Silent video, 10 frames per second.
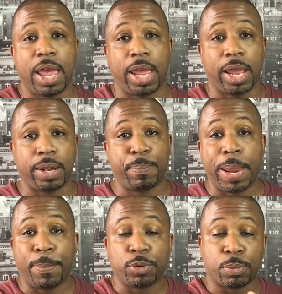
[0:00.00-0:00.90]
and
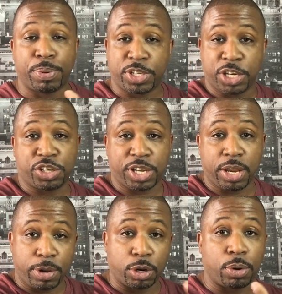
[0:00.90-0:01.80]
people to
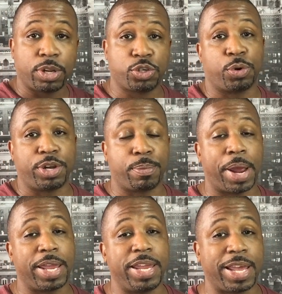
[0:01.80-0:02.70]
potentially, you know, join your
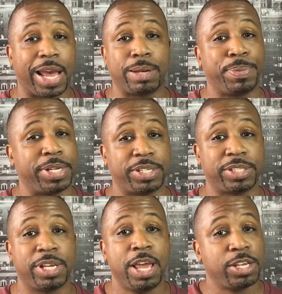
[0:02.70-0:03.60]
Myecon
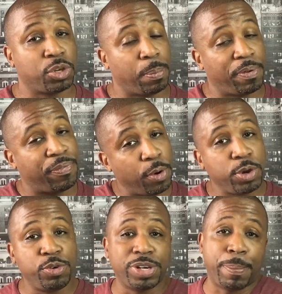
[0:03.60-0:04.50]
business. So before
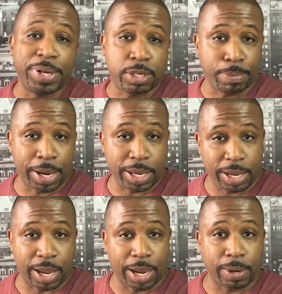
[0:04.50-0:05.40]
you jump into
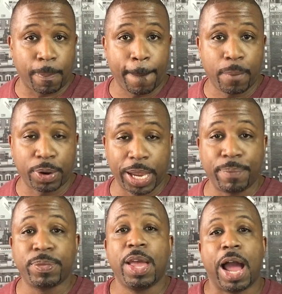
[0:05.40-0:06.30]
Myecon,
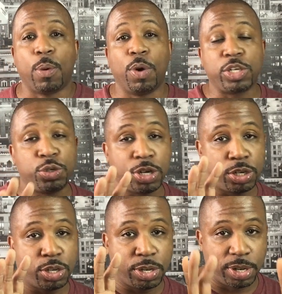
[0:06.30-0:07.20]
okay, I want you to
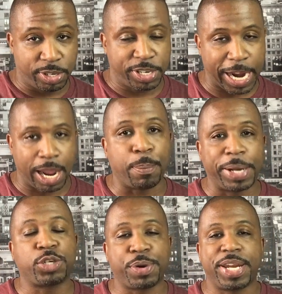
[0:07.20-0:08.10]
check out
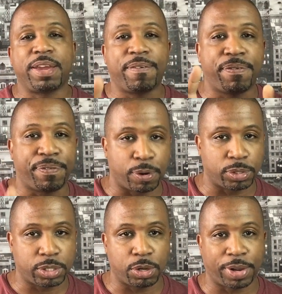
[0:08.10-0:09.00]
my training
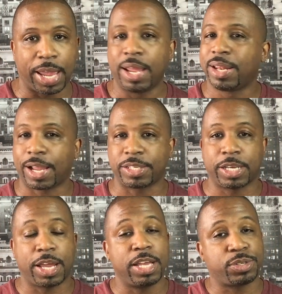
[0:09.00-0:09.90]
first, okay? Like I
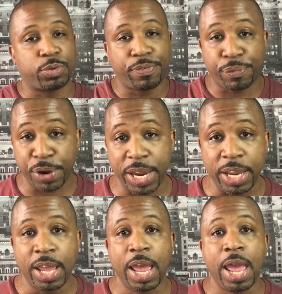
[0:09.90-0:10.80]
said, it's
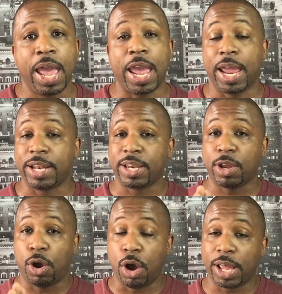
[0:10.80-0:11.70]
free, and
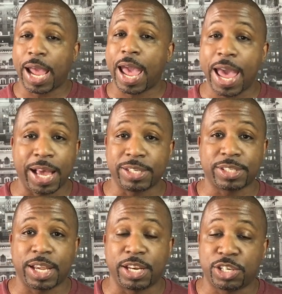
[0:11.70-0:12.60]
all I
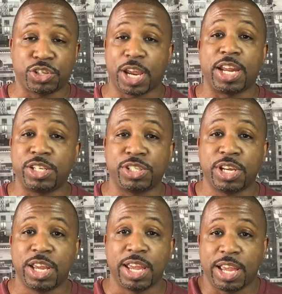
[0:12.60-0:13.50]
ask in exchange
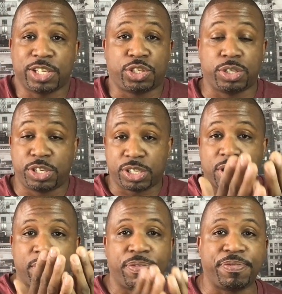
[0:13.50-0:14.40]
is to just
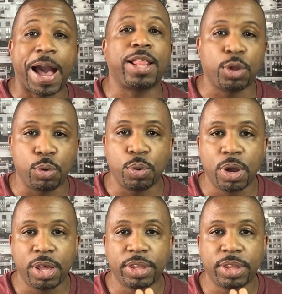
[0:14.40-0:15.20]
follow